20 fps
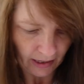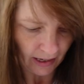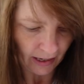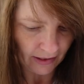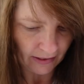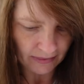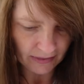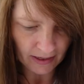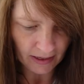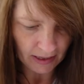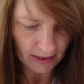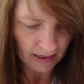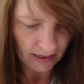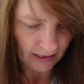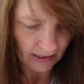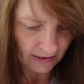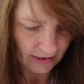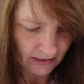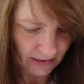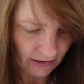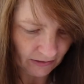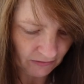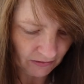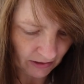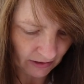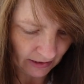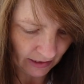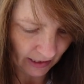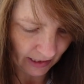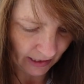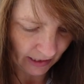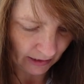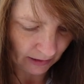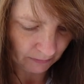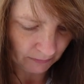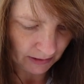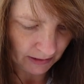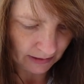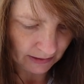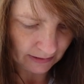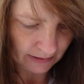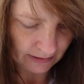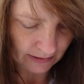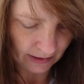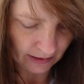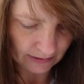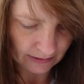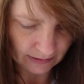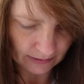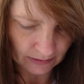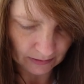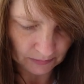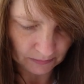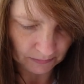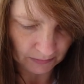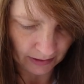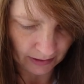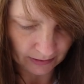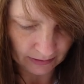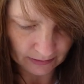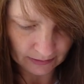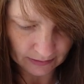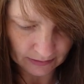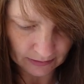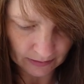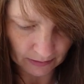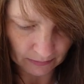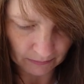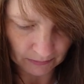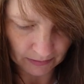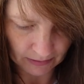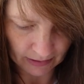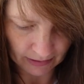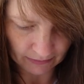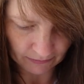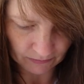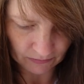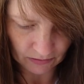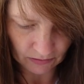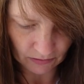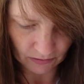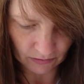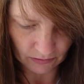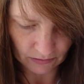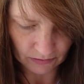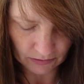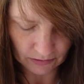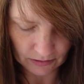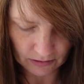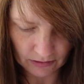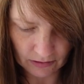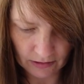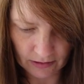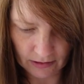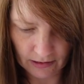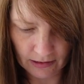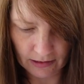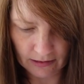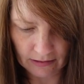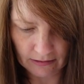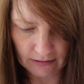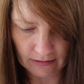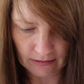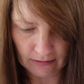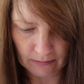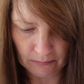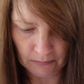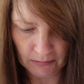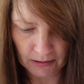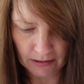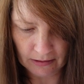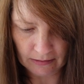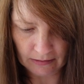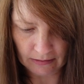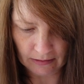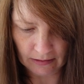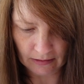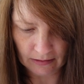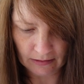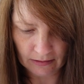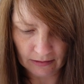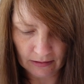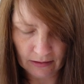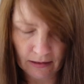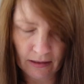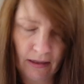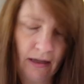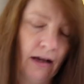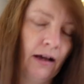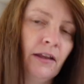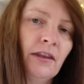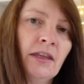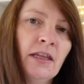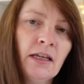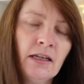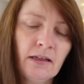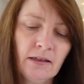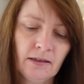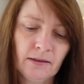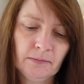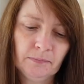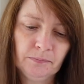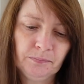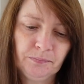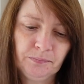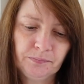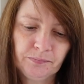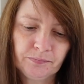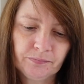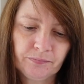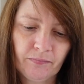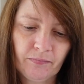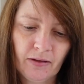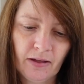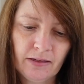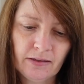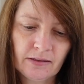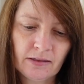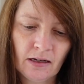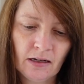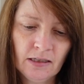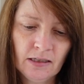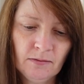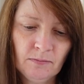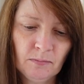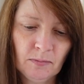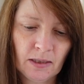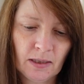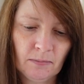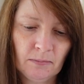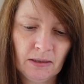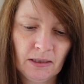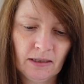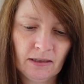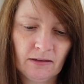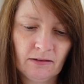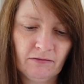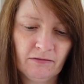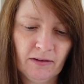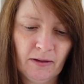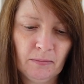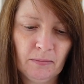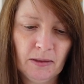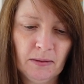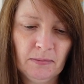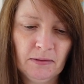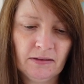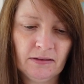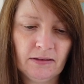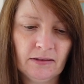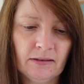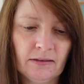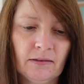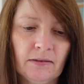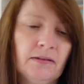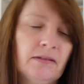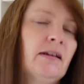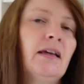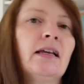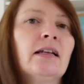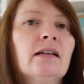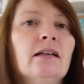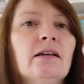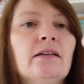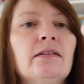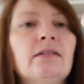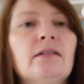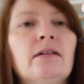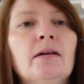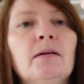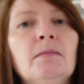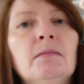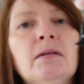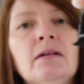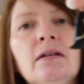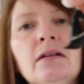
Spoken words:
And then they've done a Halloween set as well. So we have got, this is amazing. I think it's kind of become a little family business, I was saying last time.